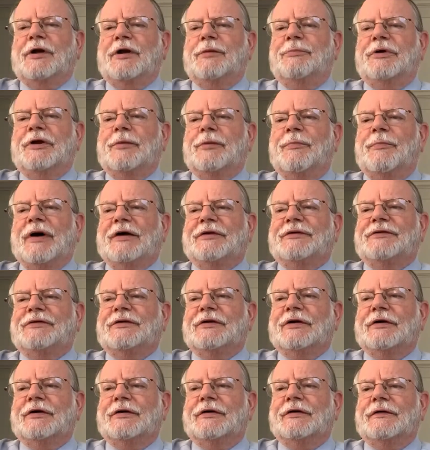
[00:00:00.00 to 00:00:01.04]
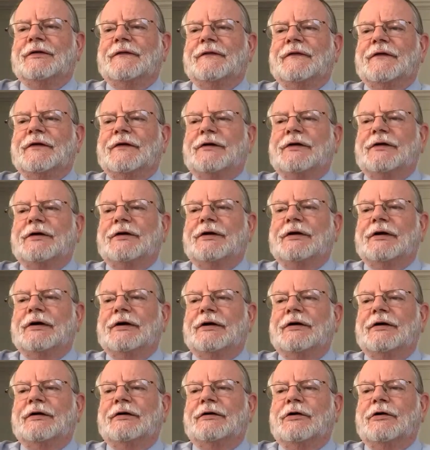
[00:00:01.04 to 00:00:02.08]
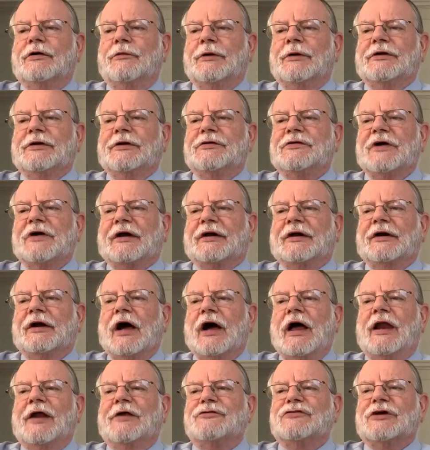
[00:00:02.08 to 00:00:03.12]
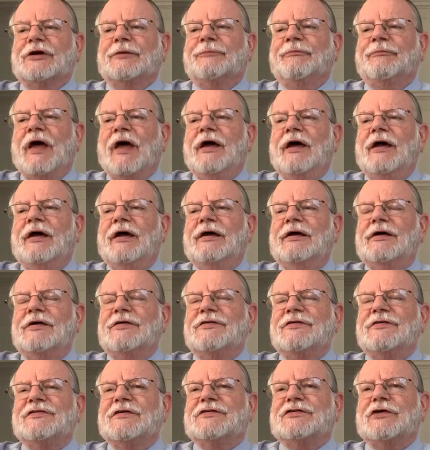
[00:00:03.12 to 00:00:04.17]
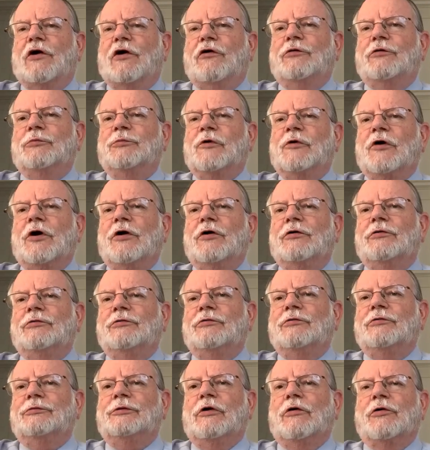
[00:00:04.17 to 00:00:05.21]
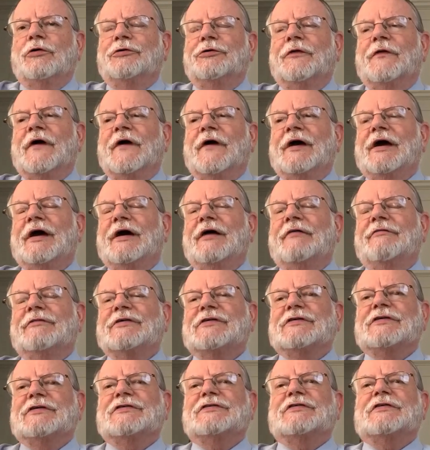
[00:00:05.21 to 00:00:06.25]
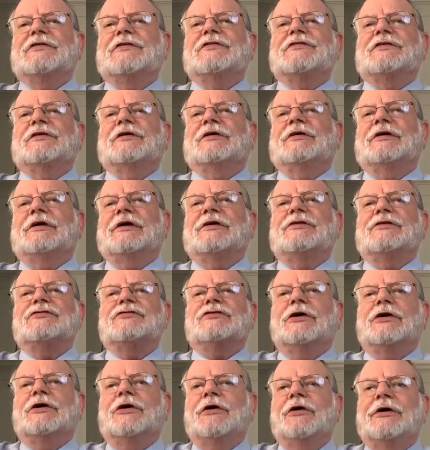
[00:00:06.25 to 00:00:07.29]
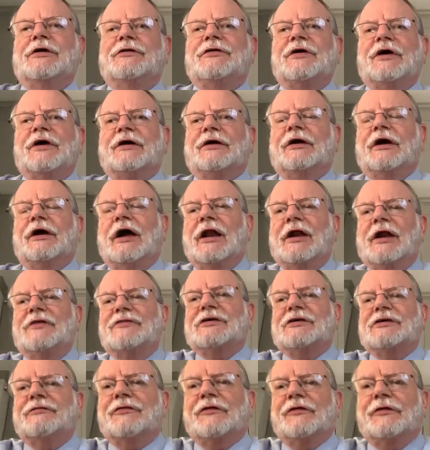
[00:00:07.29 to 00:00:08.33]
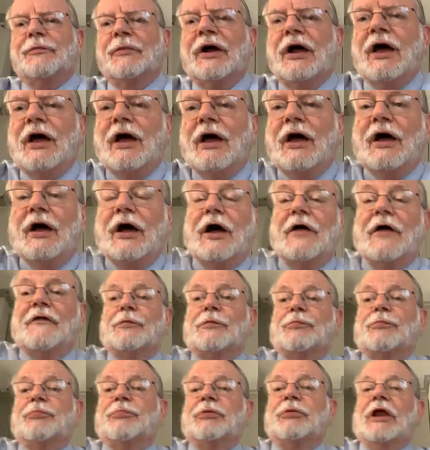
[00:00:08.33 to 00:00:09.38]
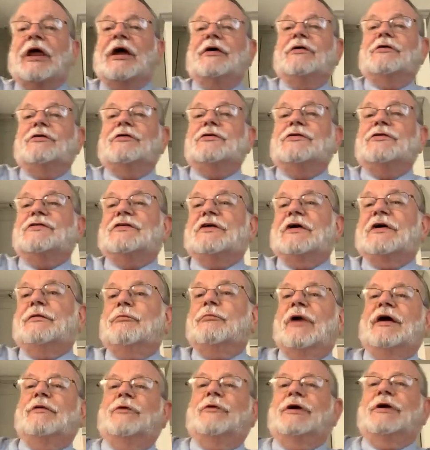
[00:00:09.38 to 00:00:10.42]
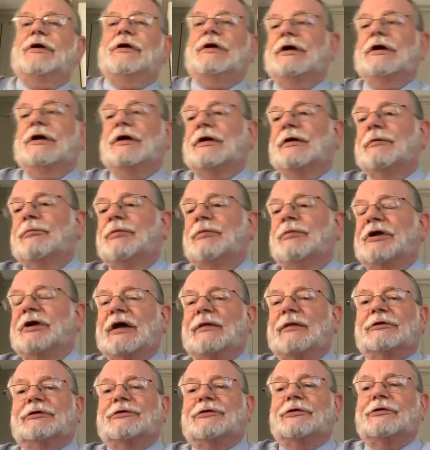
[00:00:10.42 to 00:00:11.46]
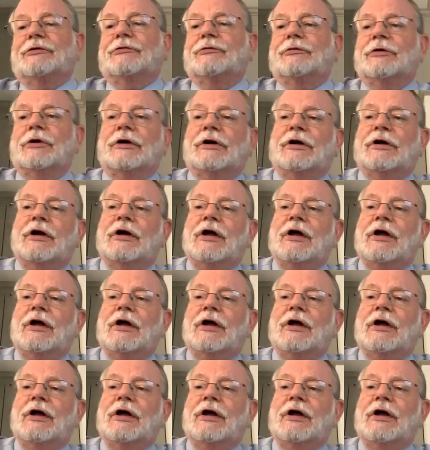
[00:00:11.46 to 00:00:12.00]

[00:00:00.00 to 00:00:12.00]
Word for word: a bit about uh, the uh, Korean technology. Is this homegrown, or do they have assistance in engineering and technology from other players? And might we uh, be able to uh,